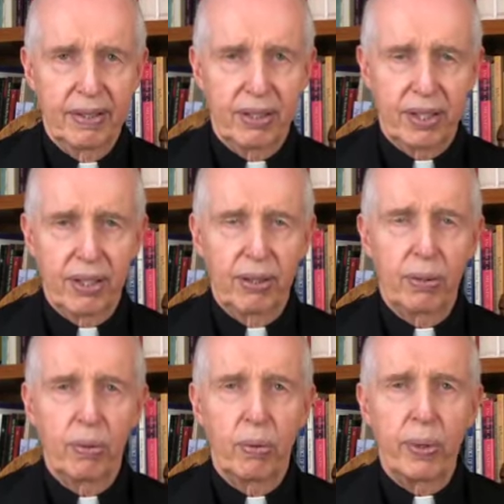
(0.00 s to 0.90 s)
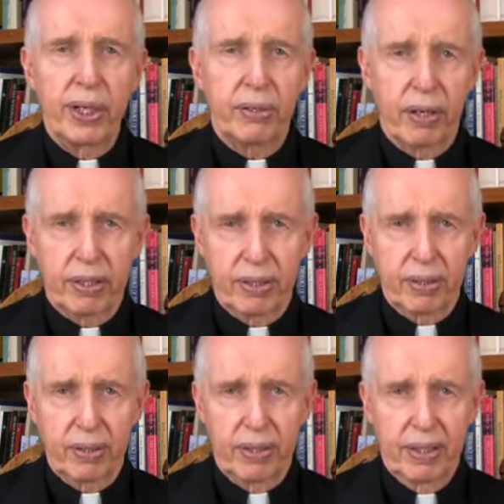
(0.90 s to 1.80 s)
Still, we trust
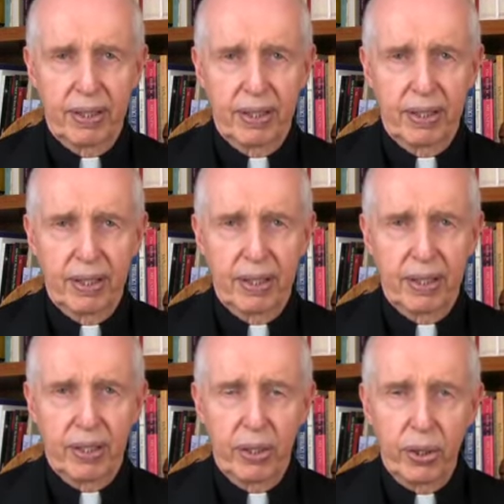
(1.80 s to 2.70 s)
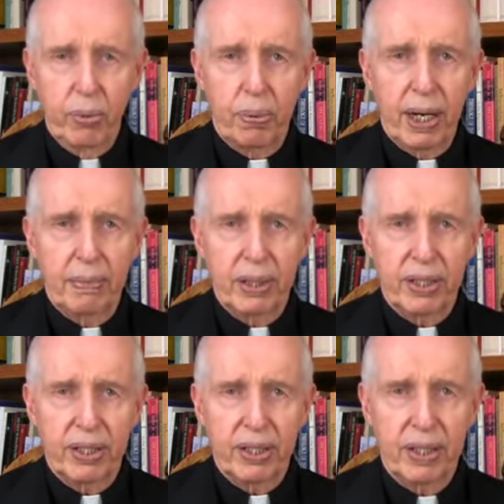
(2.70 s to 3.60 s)
you. You
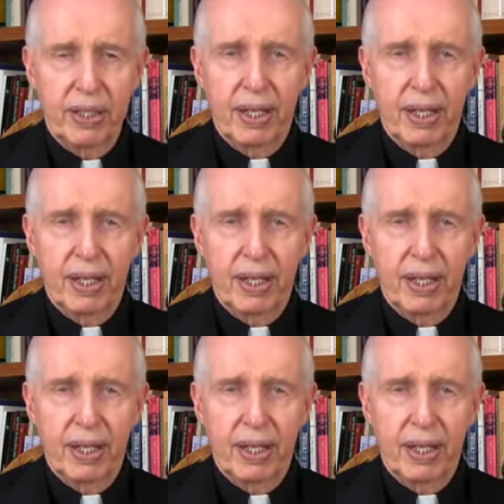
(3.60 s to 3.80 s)
promised,